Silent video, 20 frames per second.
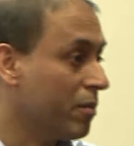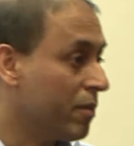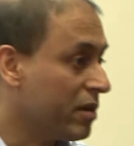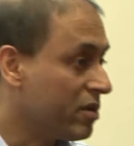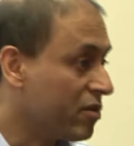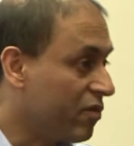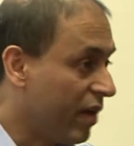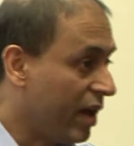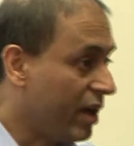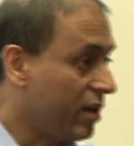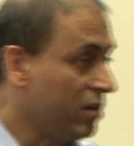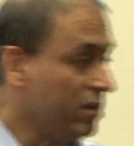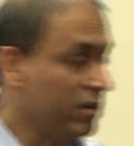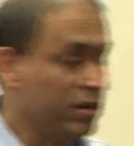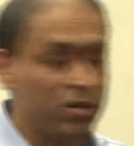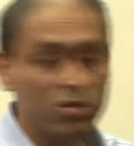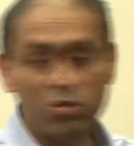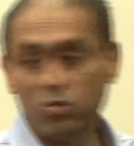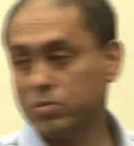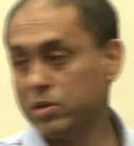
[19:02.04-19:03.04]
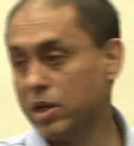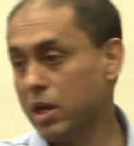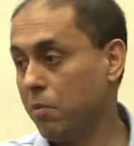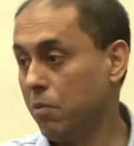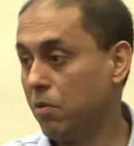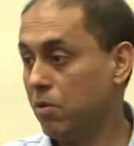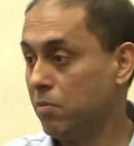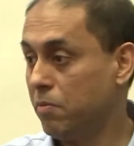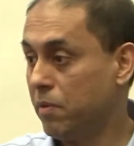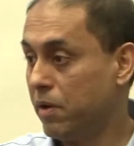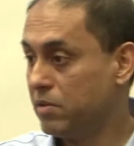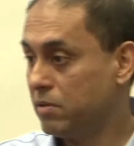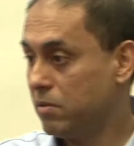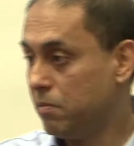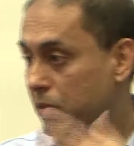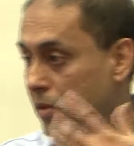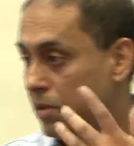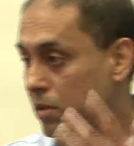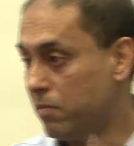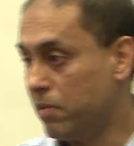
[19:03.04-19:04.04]
the best faculty, to be able to best
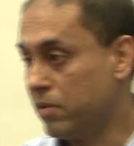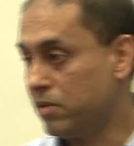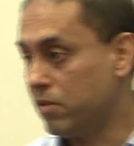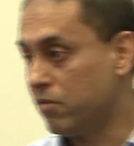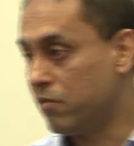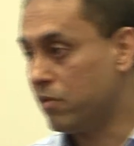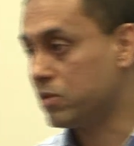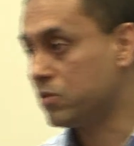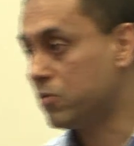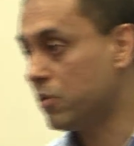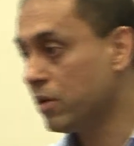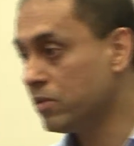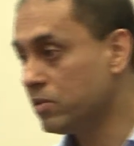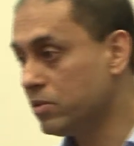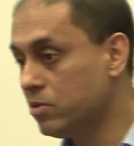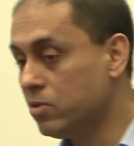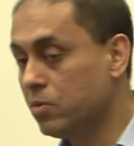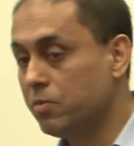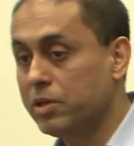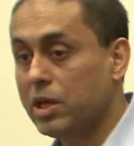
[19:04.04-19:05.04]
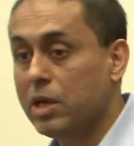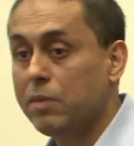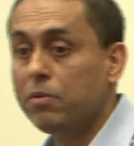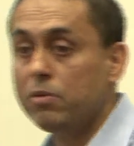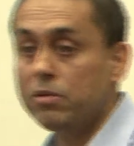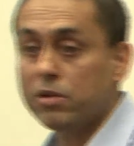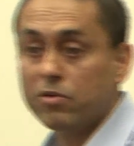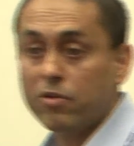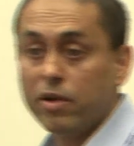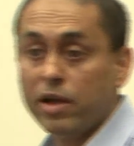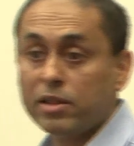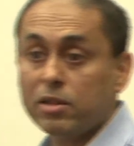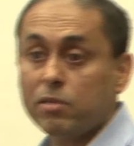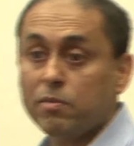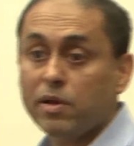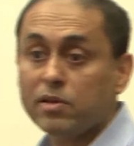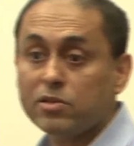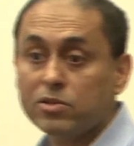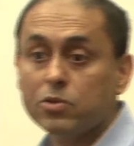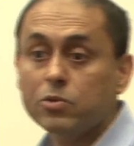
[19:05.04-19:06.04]
to build the best infrastructure, to be able to attract the
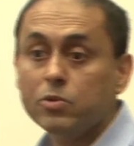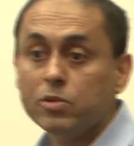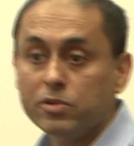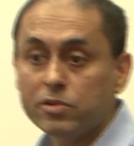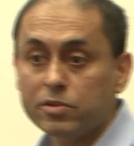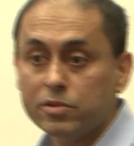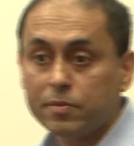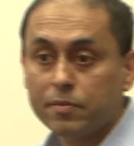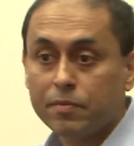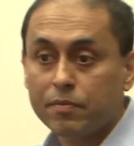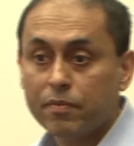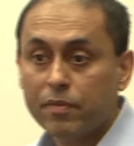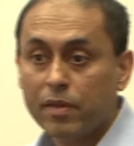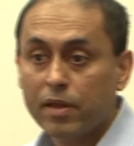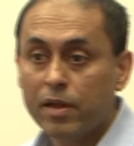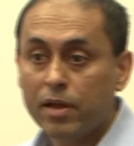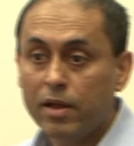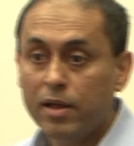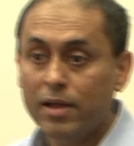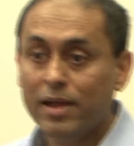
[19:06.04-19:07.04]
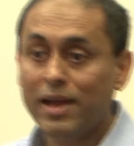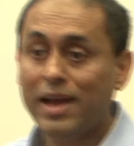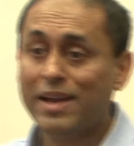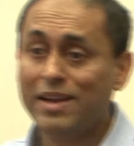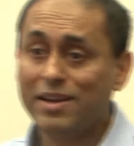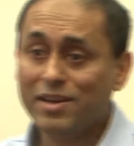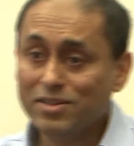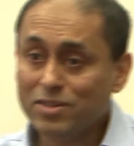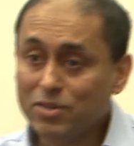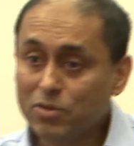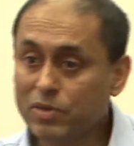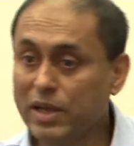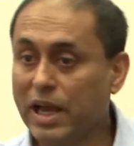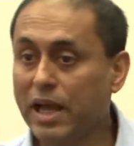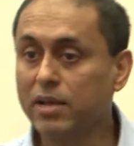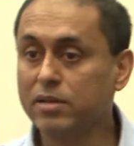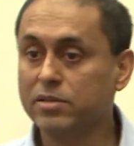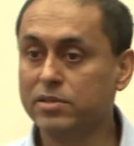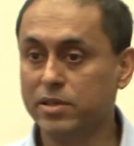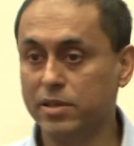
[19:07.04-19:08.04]
best students. And it is a
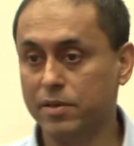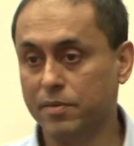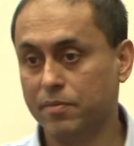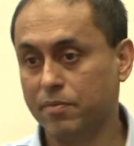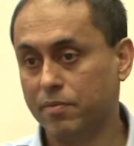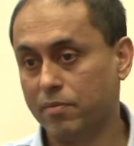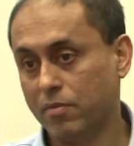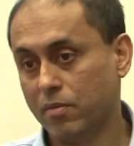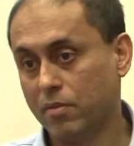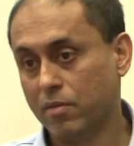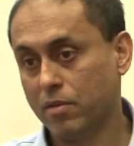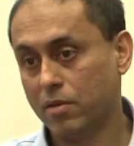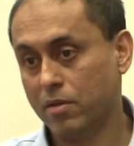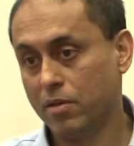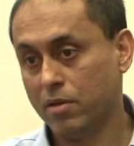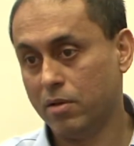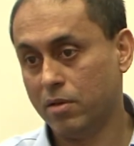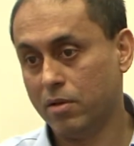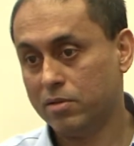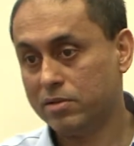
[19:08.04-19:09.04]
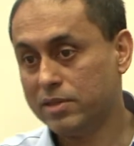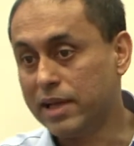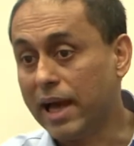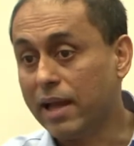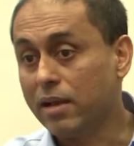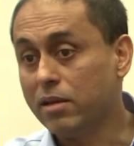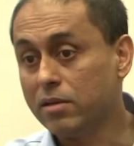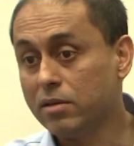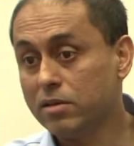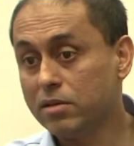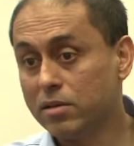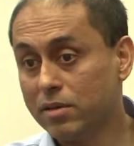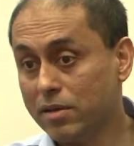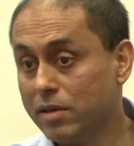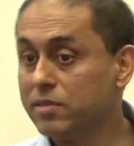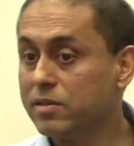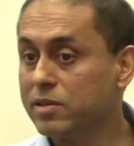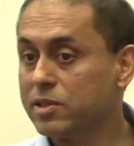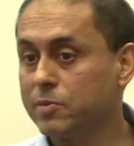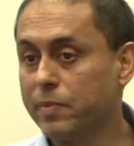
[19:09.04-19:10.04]
reality. Talent
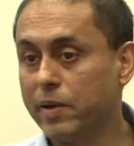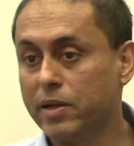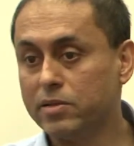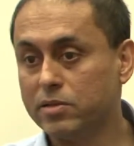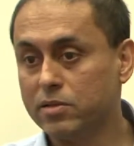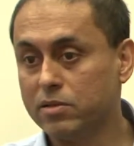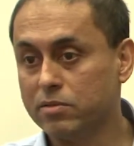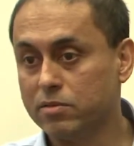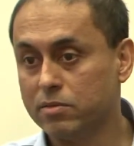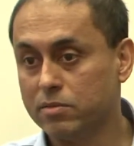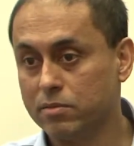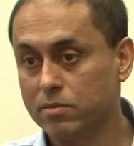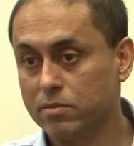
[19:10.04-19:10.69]
is expensive.